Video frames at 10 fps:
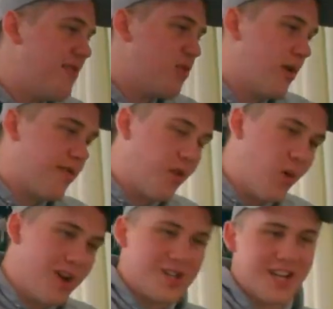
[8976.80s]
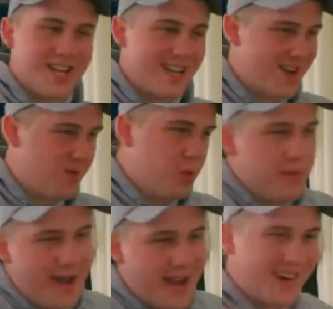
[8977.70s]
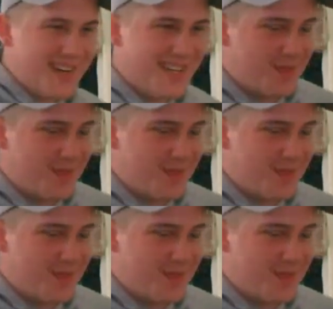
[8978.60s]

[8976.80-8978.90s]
everyone for watching. We'll be back on it.